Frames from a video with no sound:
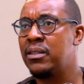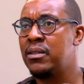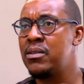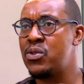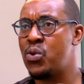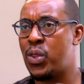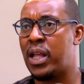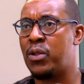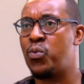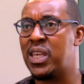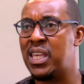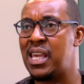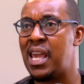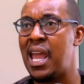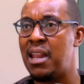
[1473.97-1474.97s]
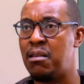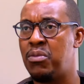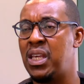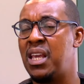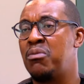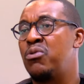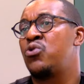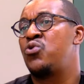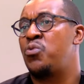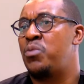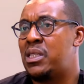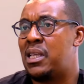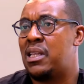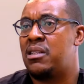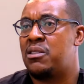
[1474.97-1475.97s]
so that we can be able to be
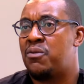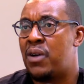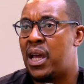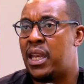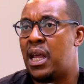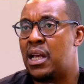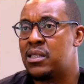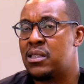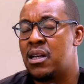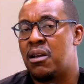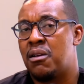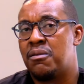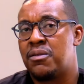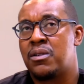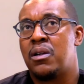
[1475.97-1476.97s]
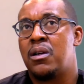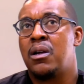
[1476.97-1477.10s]
satisfied ourselves.